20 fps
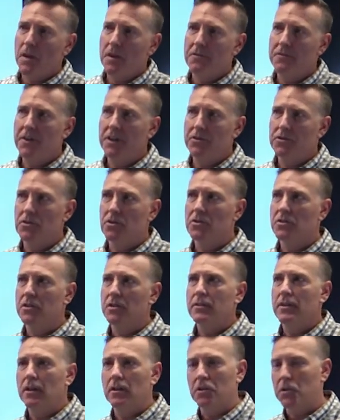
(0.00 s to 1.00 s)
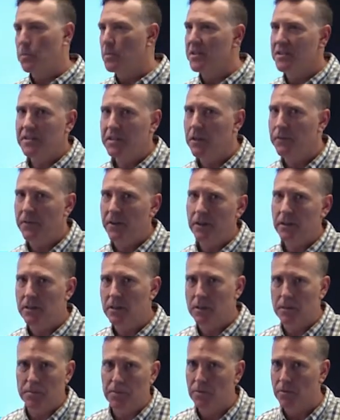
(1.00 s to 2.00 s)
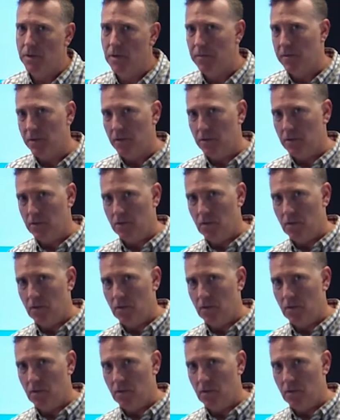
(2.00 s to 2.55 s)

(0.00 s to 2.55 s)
fixtures that are specific to the perimeter